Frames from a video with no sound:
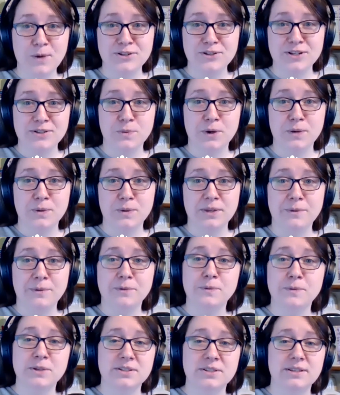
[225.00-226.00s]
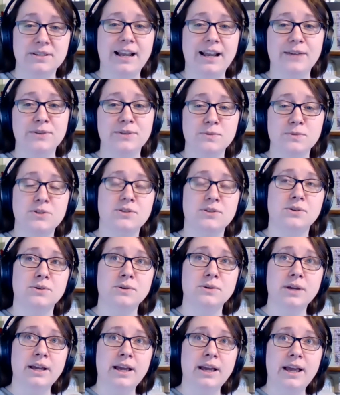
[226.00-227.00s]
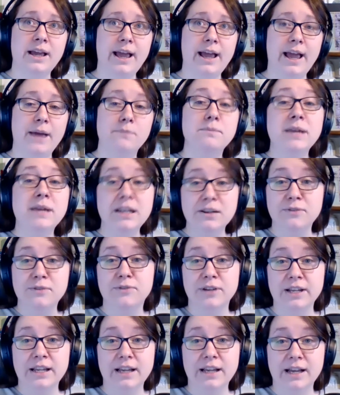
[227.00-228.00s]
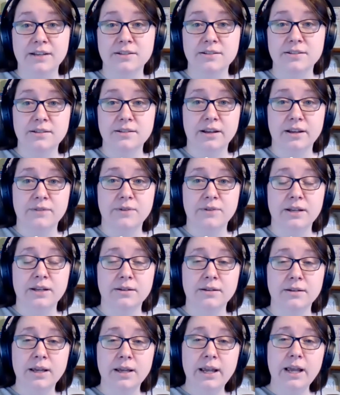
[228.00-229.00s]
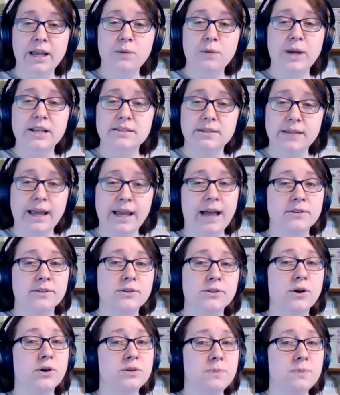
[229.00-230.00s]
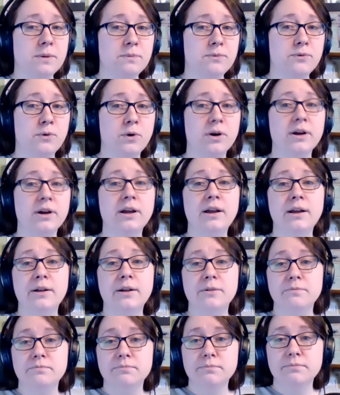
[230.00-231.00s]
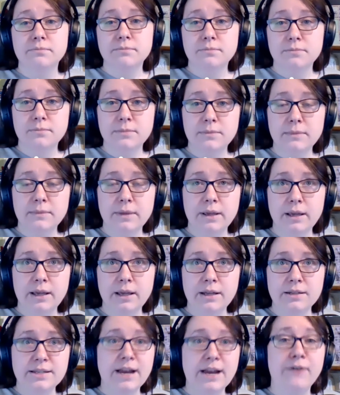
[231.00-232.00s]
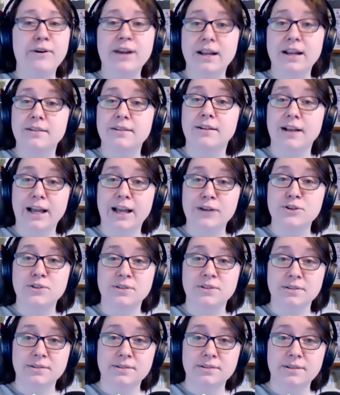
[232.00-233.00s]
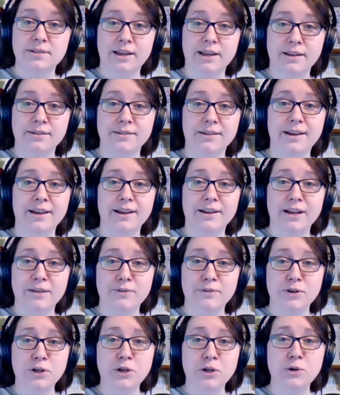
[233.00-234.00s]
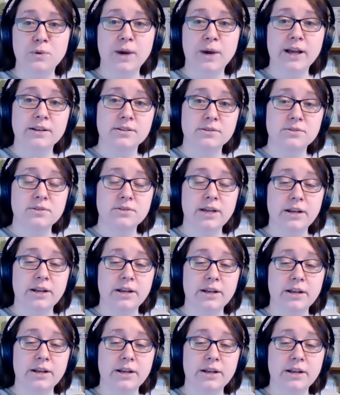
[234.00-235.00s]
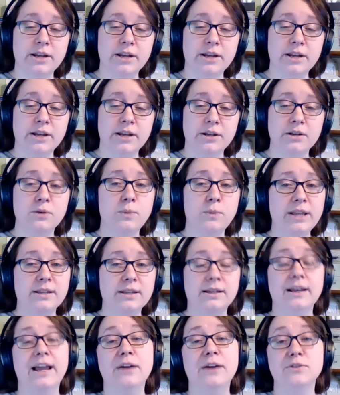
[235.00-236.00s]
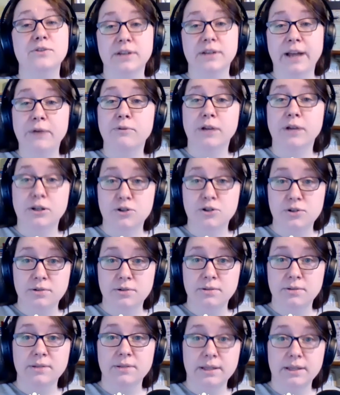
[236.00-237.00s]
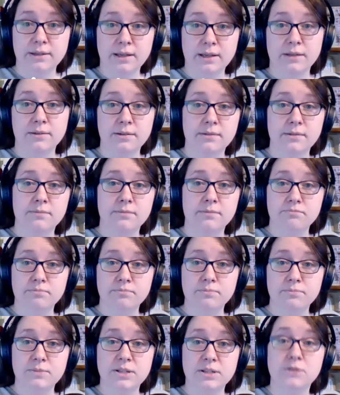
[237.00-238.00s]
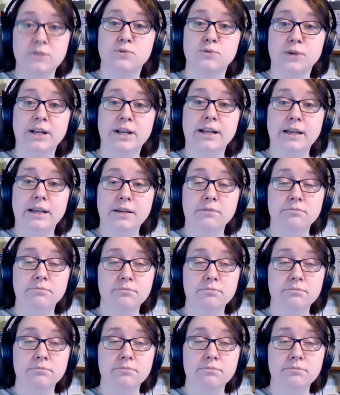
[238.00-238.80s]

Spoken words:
to work with them, because it allowed them to meaningfully and kind of in ways that they hadn't thought about before, interrogate their collections in a kind of a new and in a way that allowed an outreach that they didn't really